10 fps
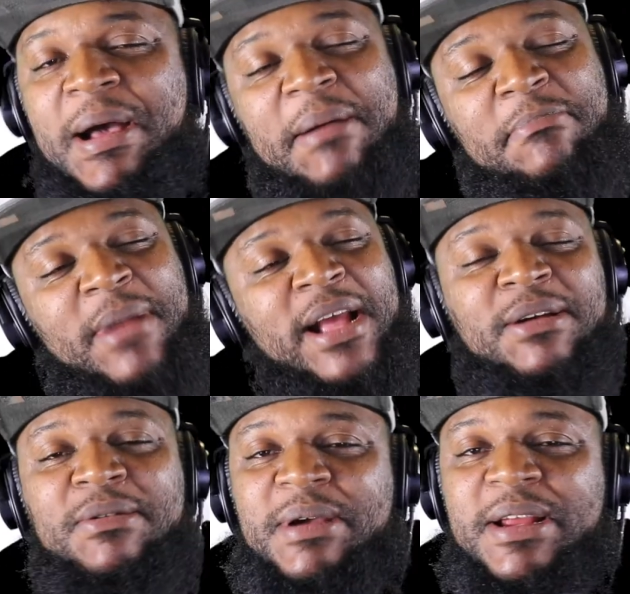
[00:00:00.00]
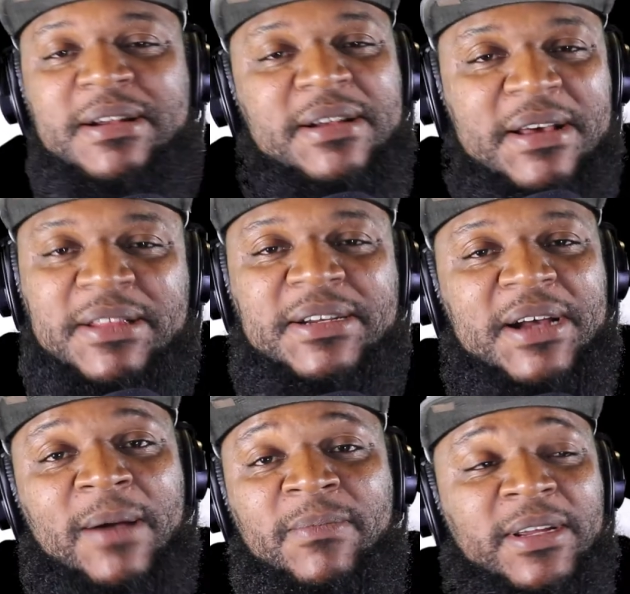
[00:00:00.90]
I might go get another
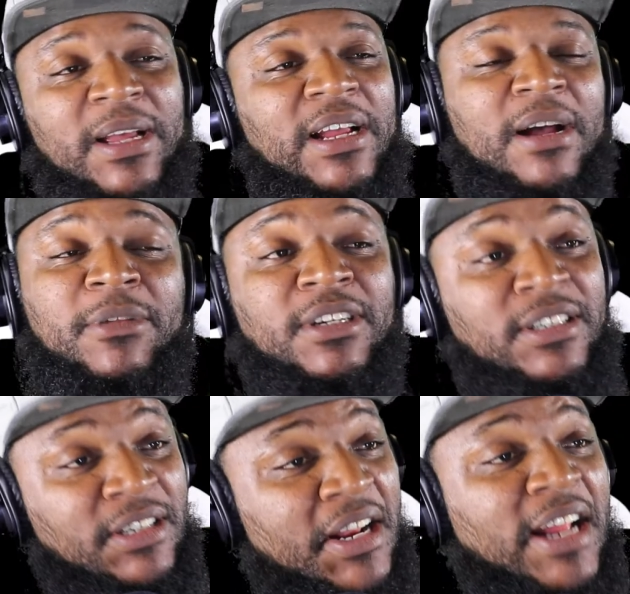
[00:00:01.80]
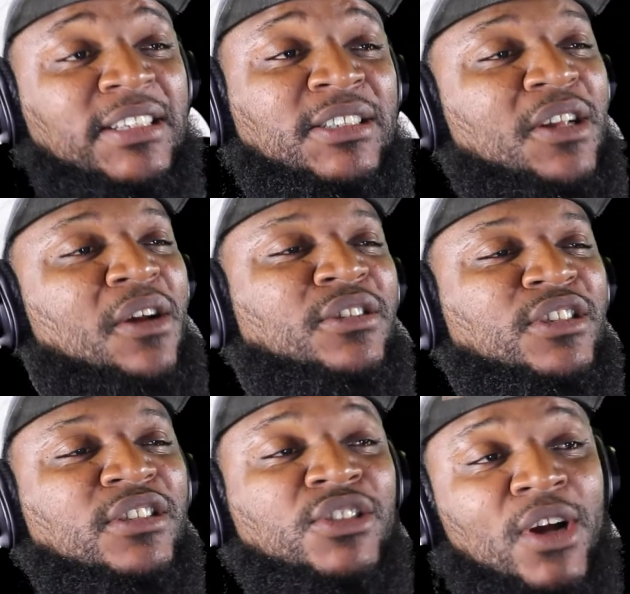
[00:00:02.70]
coffee cake. I'm gonna, you know like the song is
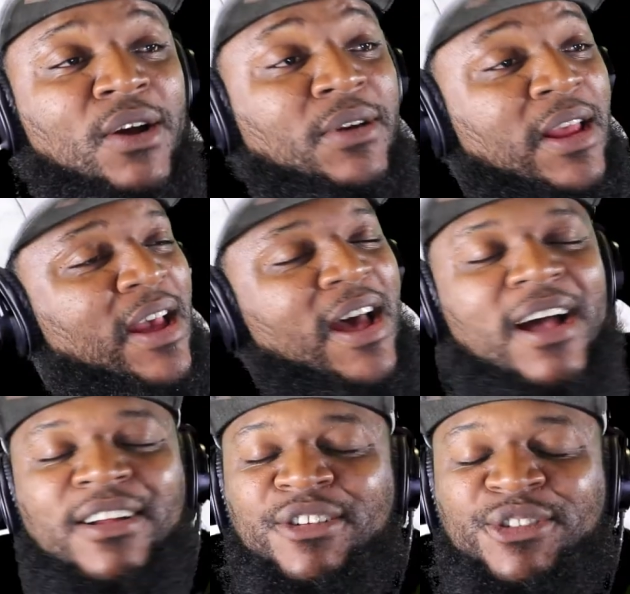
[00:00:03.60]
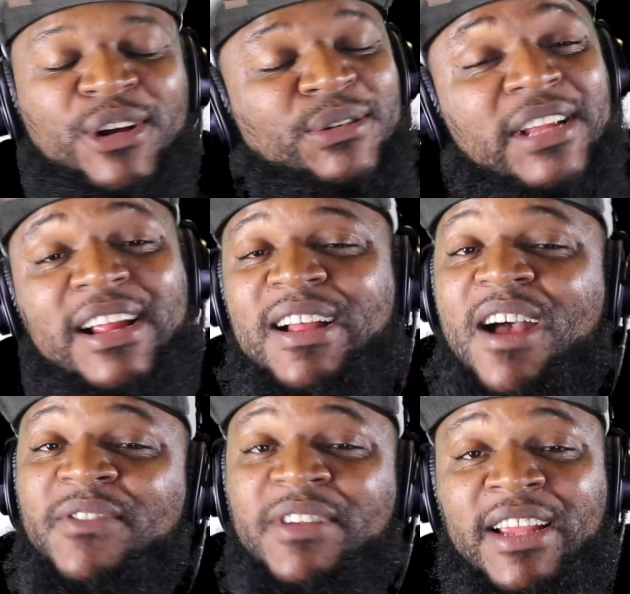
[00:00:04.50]
controlled. I controlled that
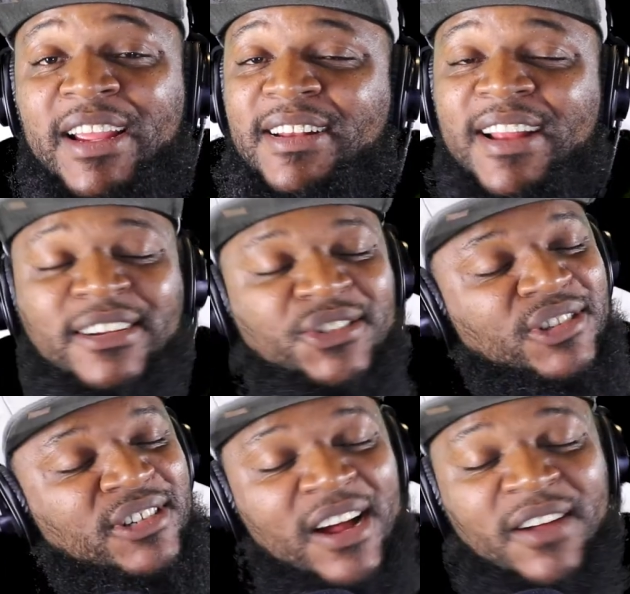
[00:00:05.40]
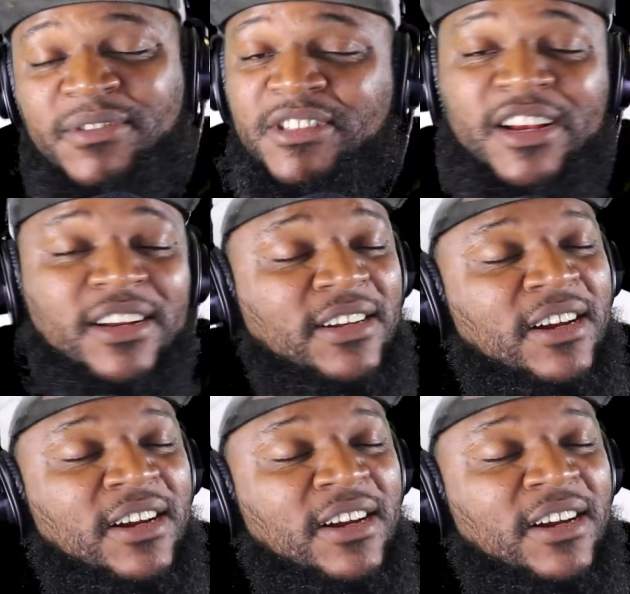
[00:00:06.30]
coffee cake. That coffee cake.